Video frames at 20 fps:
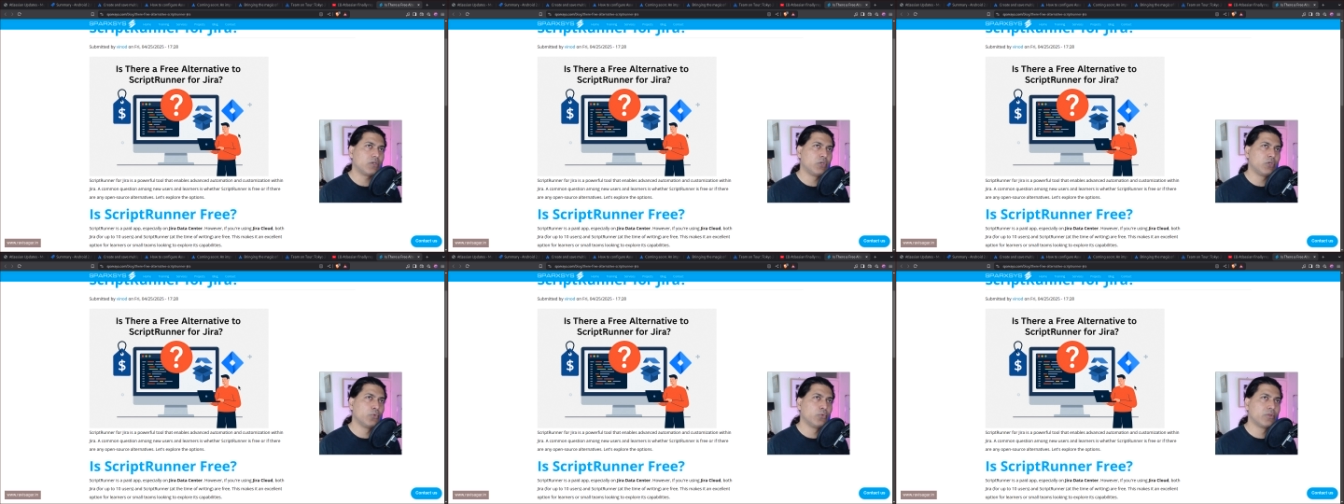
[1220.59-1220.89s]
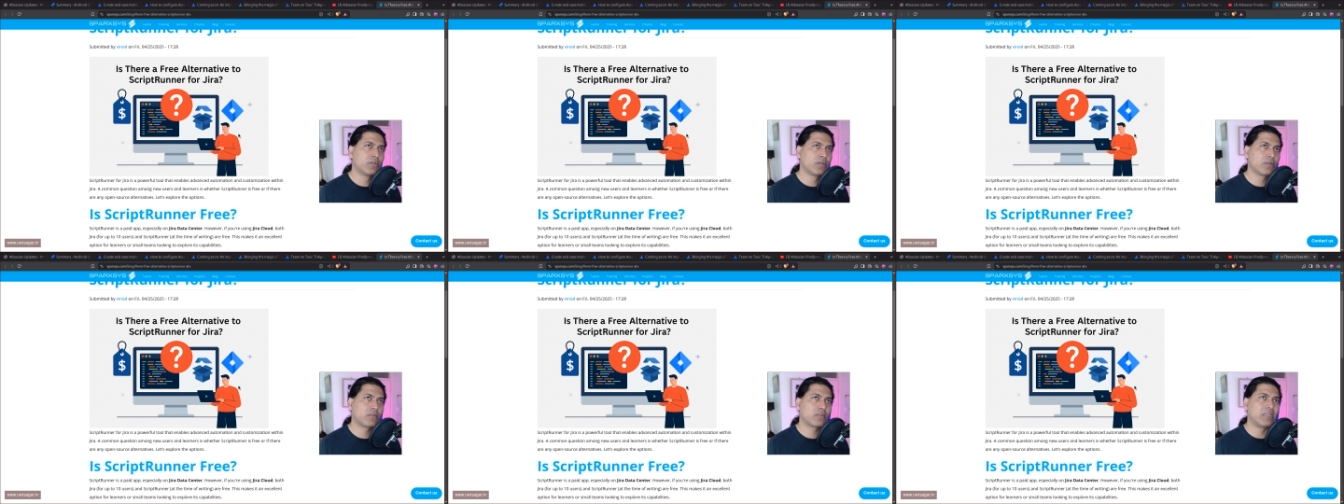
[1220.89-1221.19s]

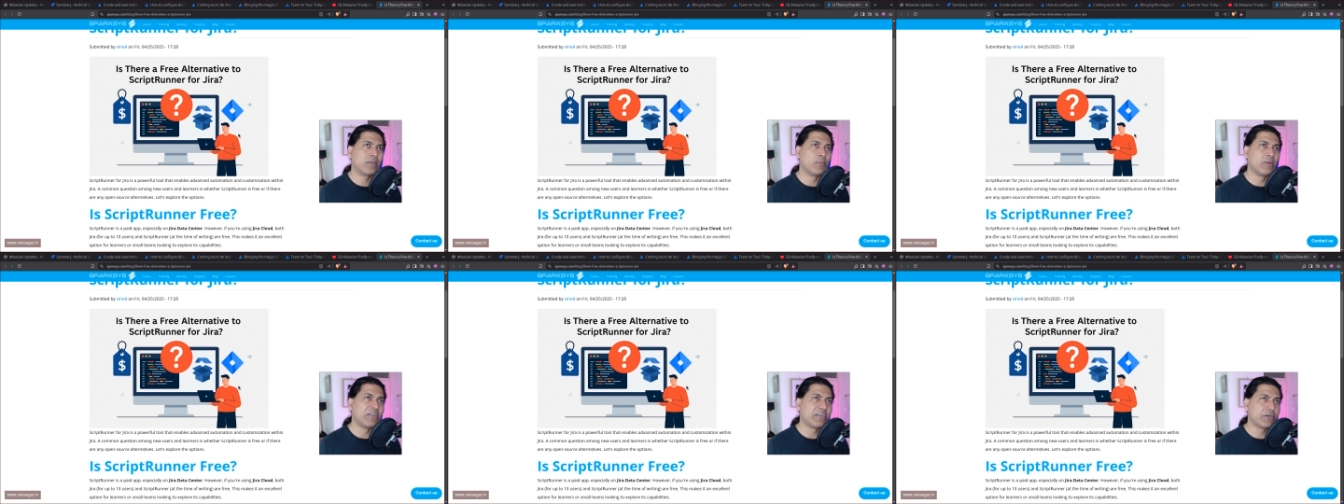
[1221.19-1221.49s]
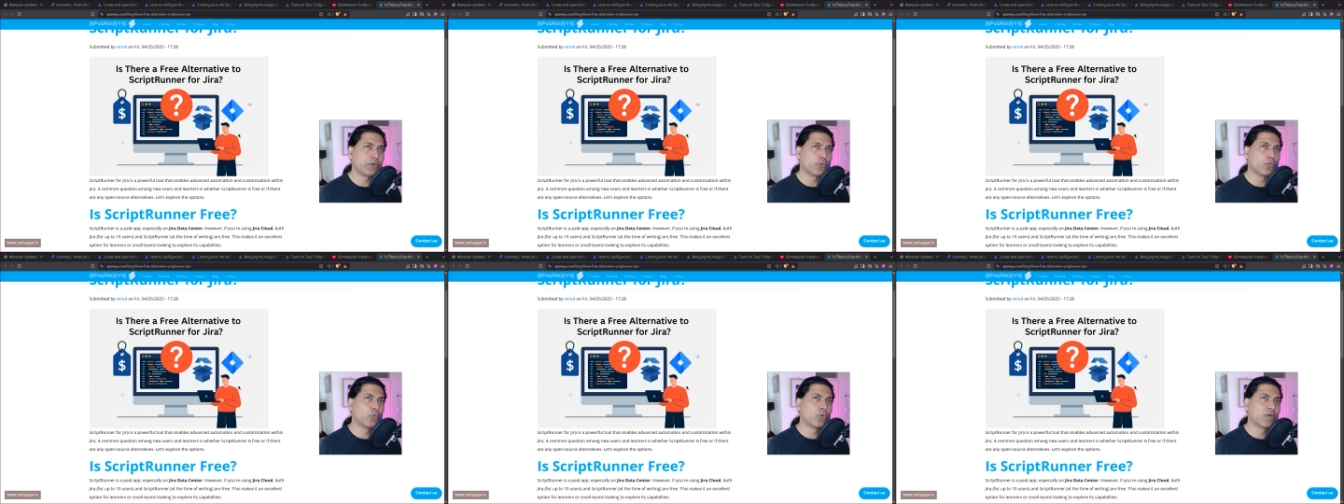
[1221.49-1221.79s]
users the
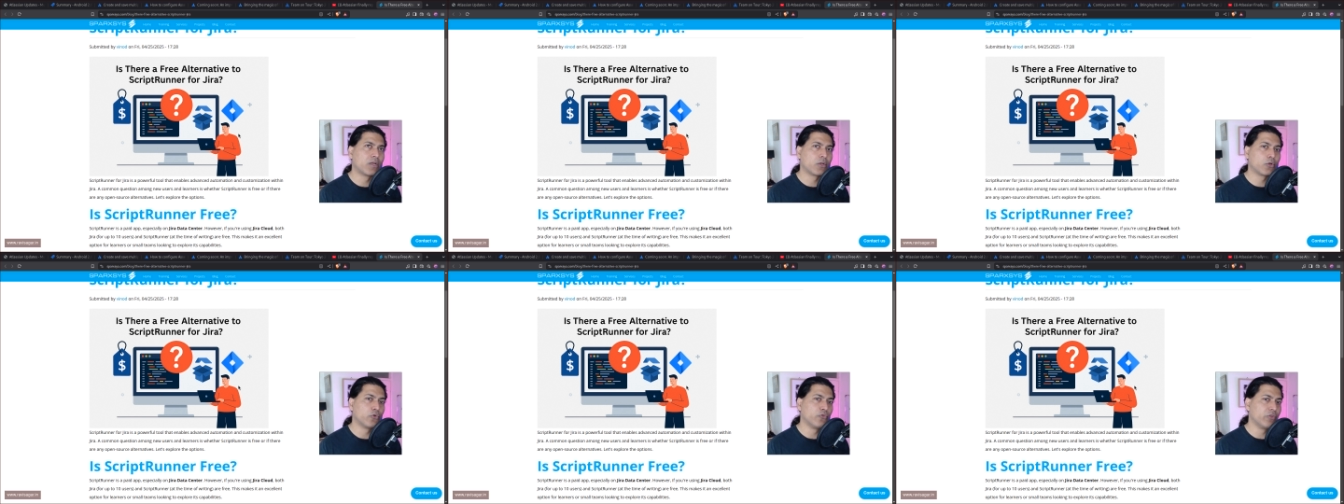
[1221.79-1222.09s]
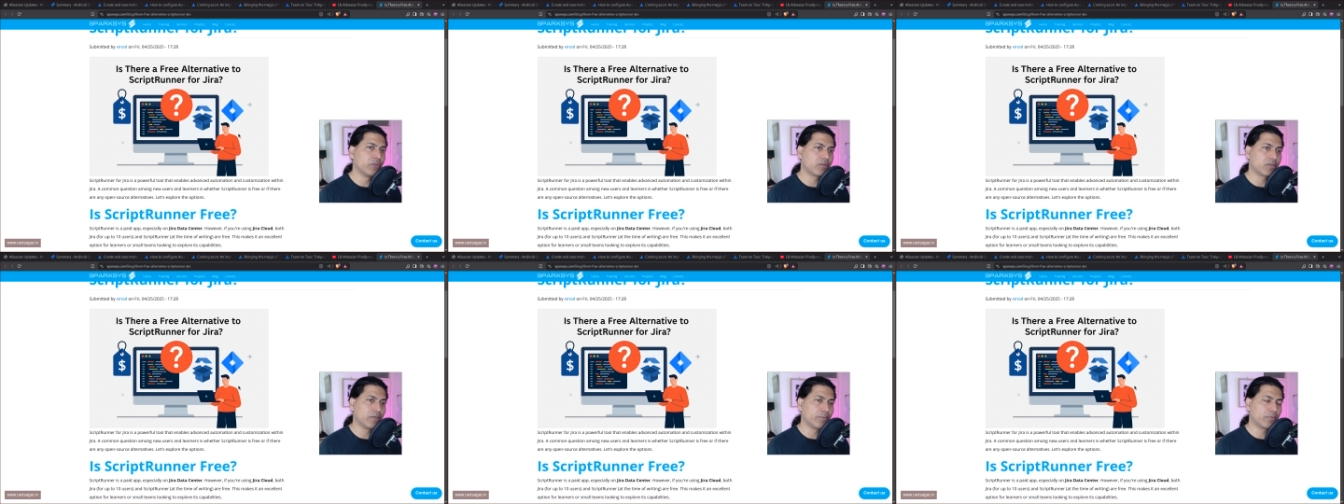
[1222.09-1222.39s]
ability to run
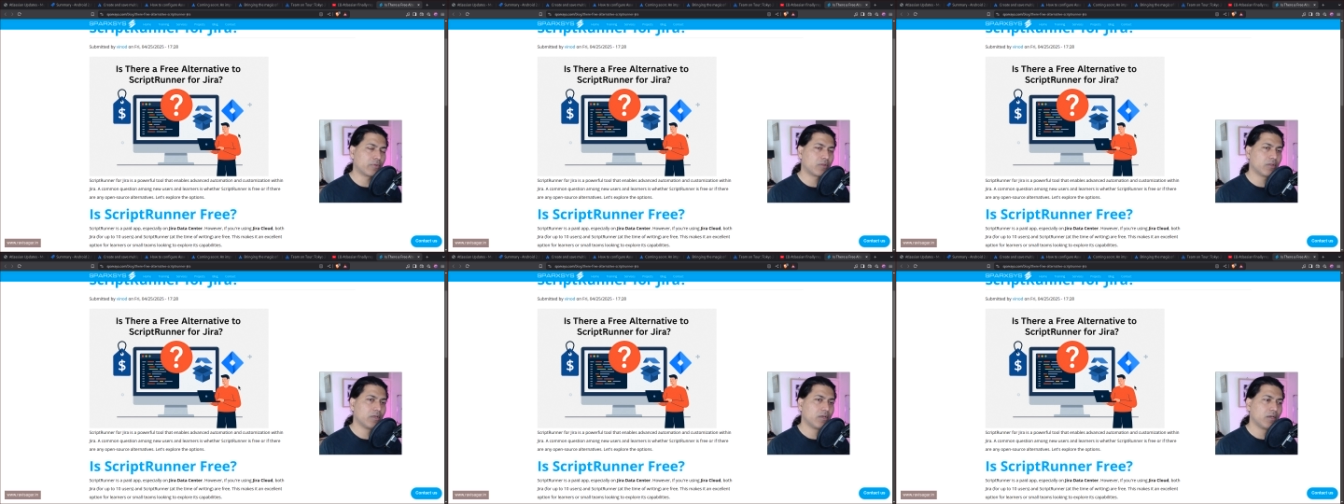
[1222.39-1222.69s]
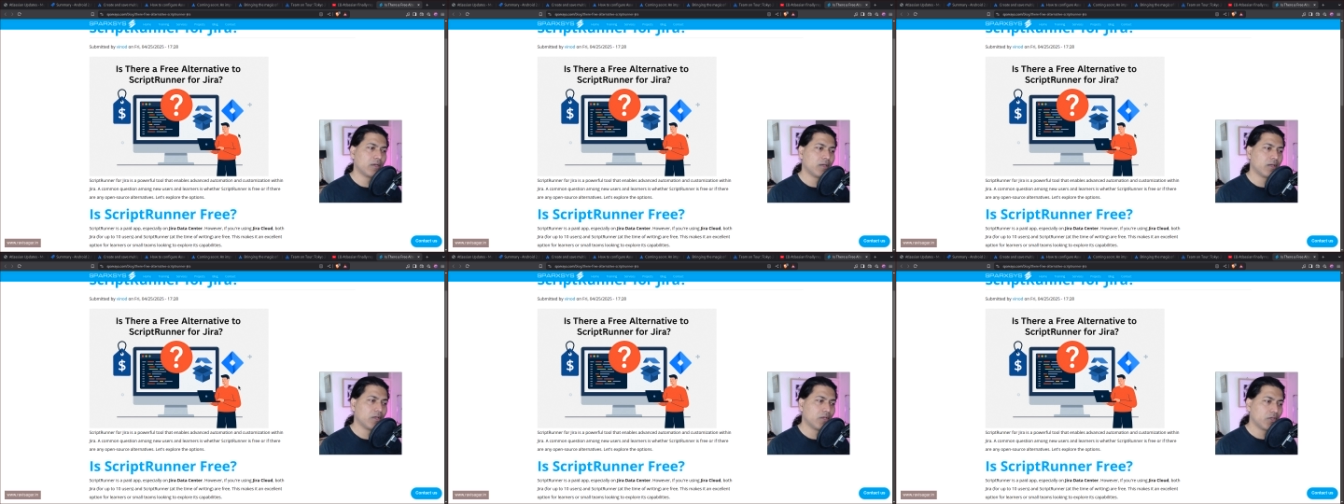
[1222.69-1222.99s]
Groovy scripts.
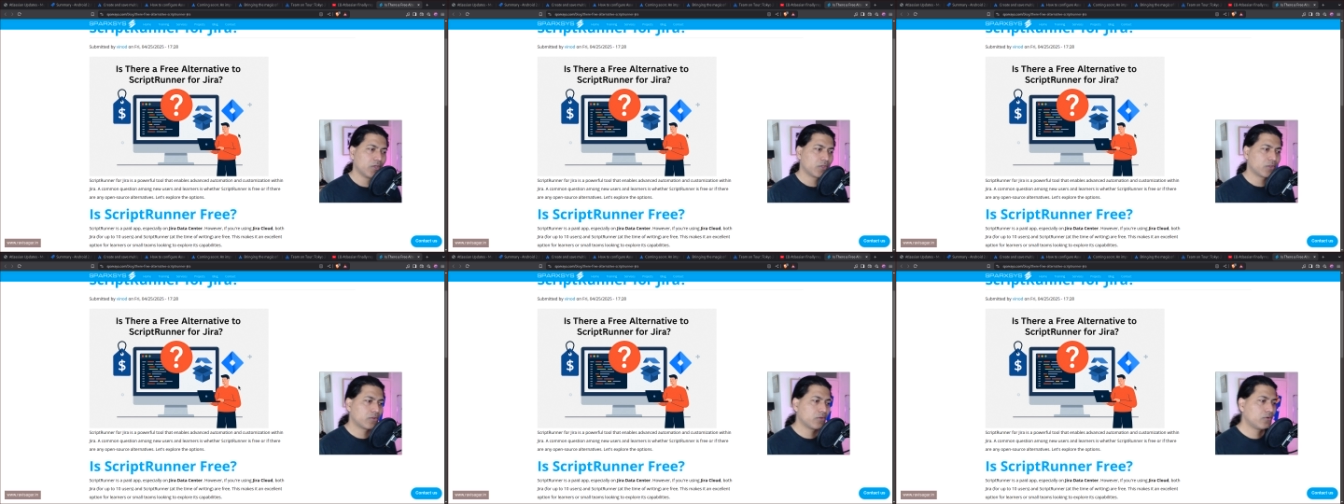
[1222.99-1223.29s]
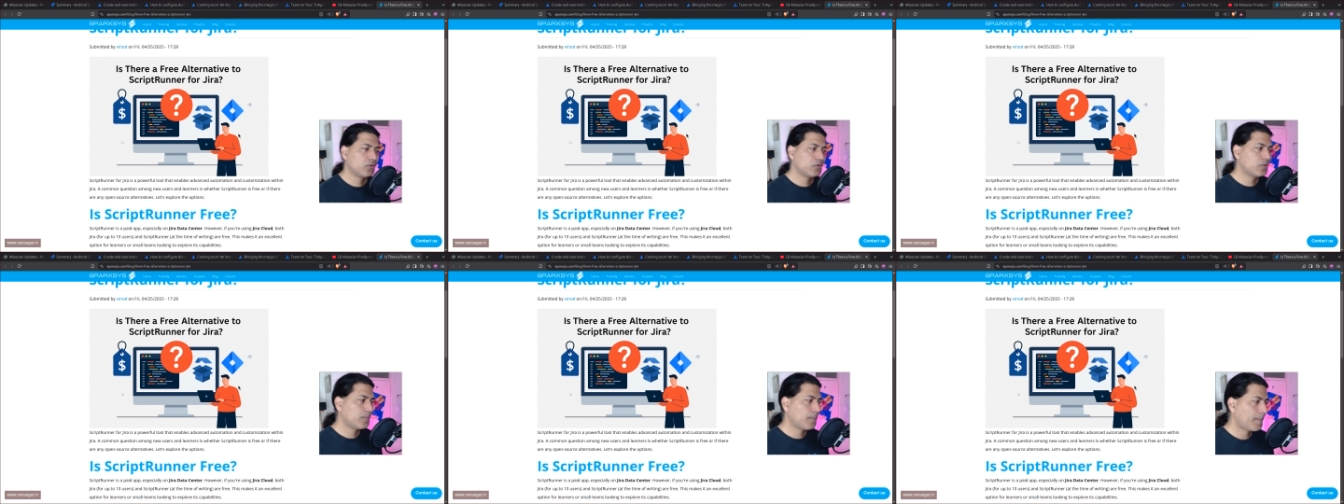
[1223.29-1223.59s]

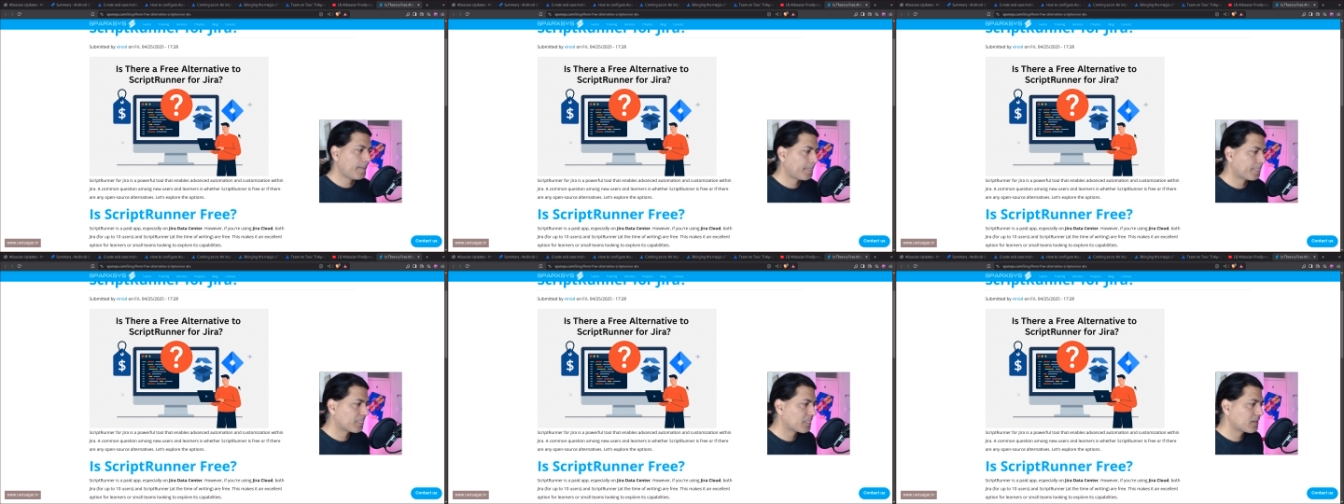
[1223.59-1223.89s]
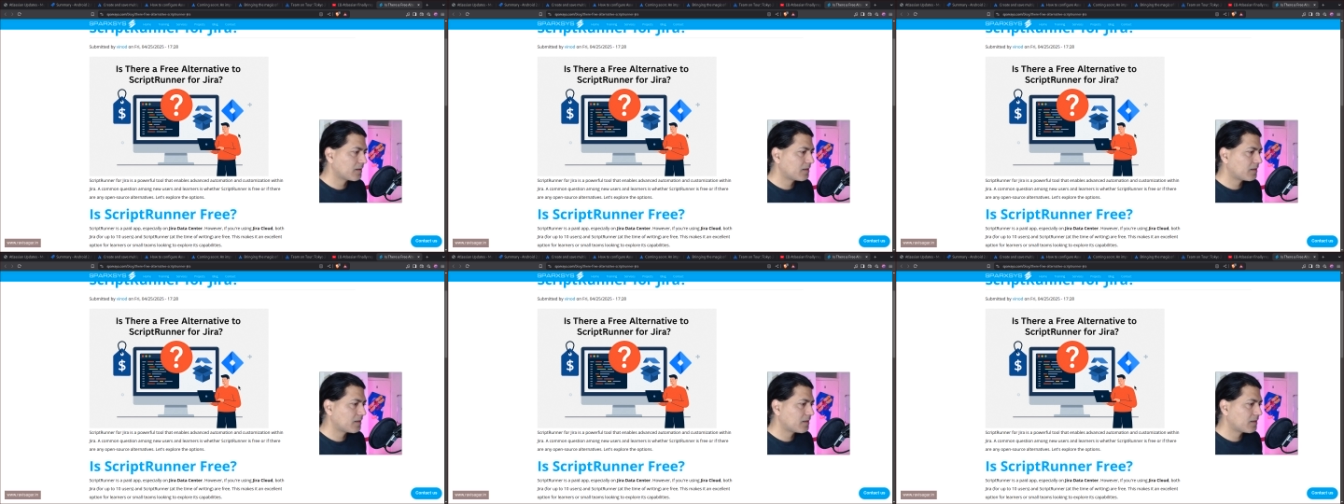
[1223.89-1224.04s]
So,